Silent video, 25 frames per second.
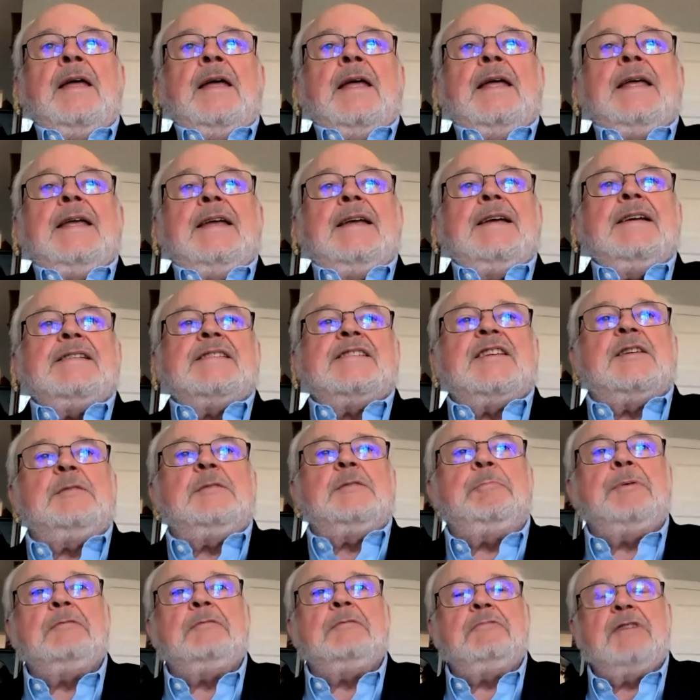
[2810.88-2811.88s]
is to
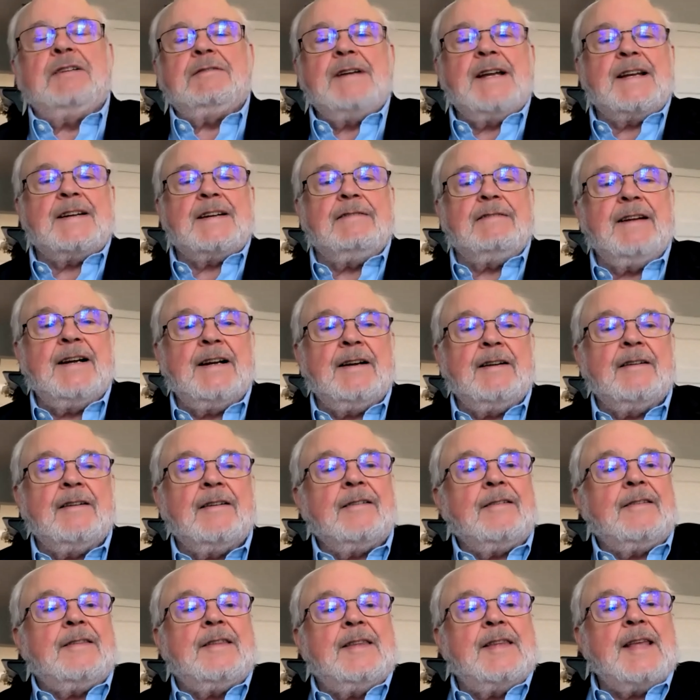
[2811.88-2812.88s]
be really
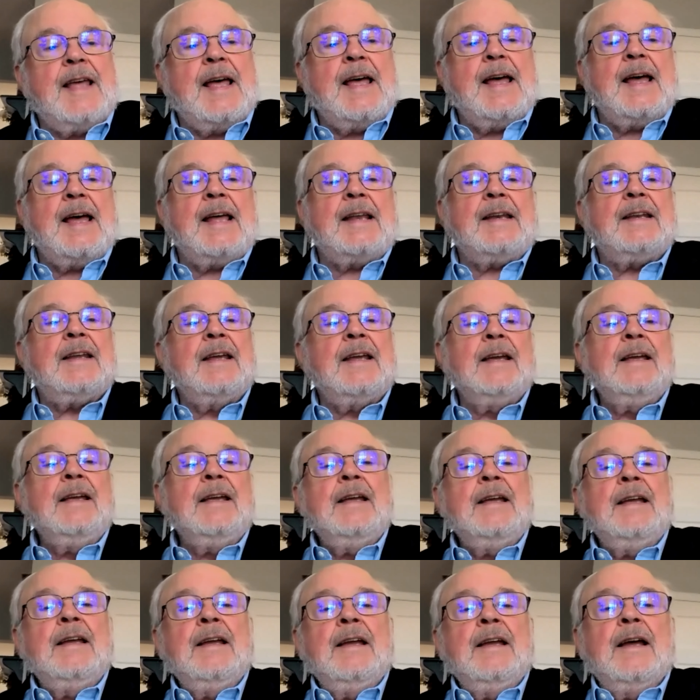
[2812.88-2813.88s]
clear that
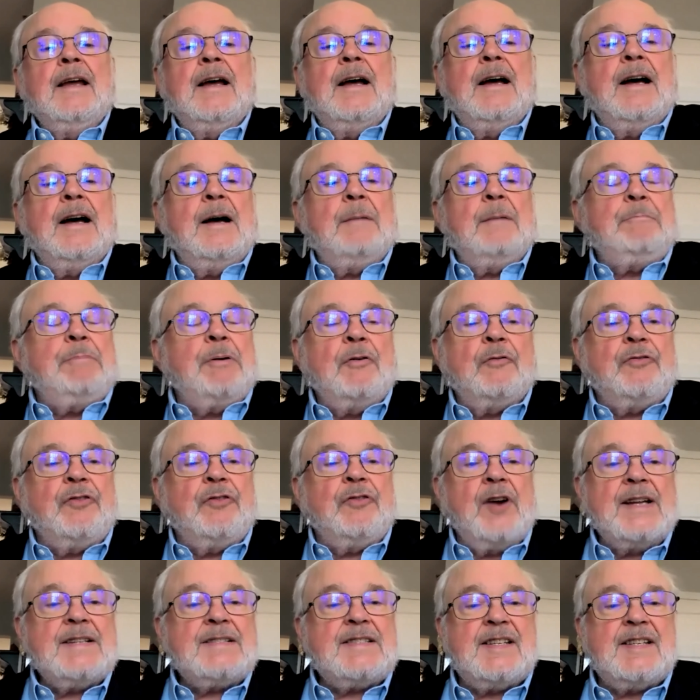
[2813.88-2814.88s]
Pope
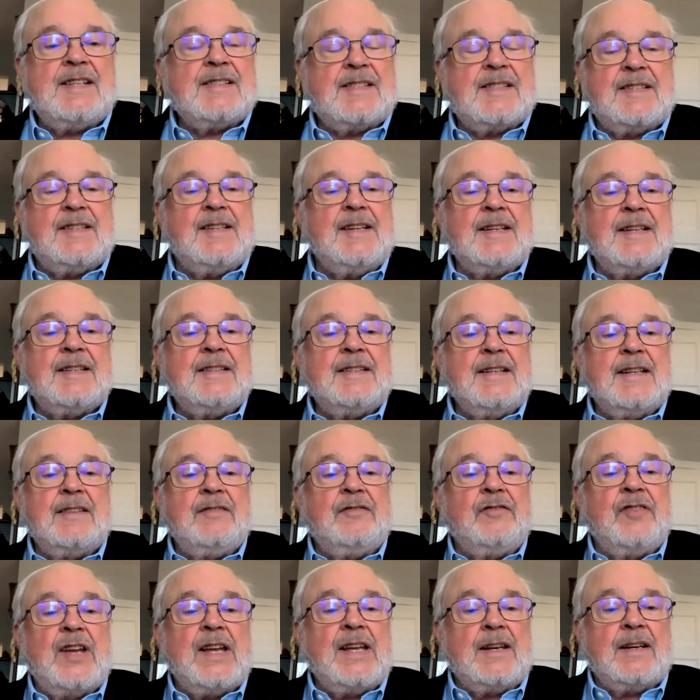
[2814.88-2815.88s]
Francis didn't
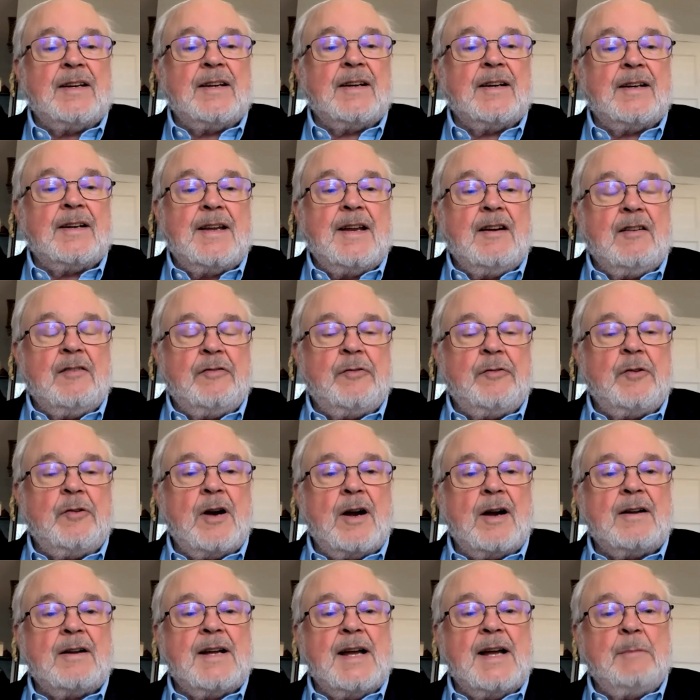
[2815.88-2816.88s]
invent care for
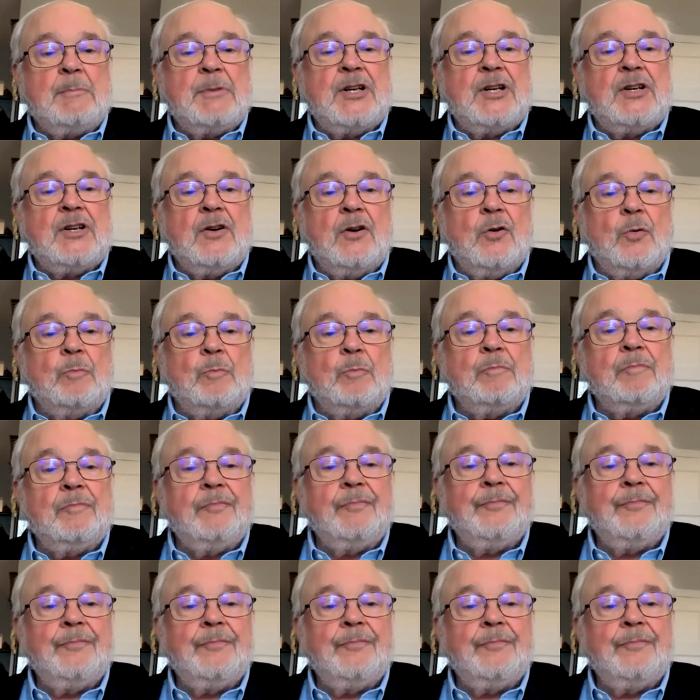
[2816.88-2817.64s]
our common home.